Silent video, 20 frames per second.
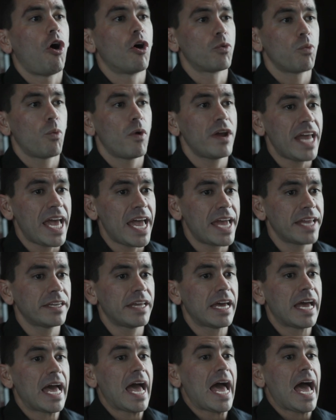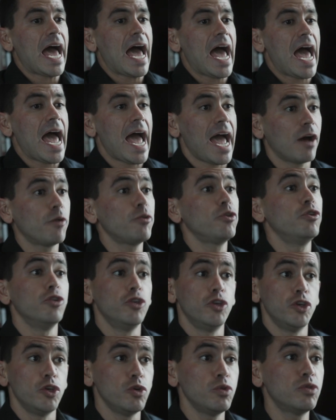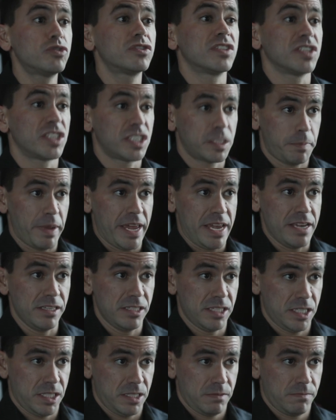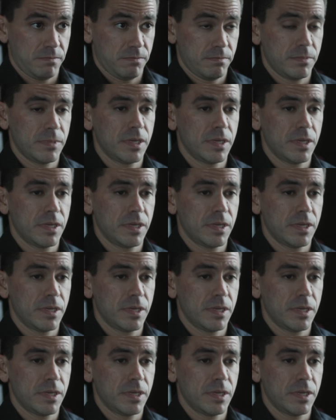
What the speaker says: On one hand, how you used space.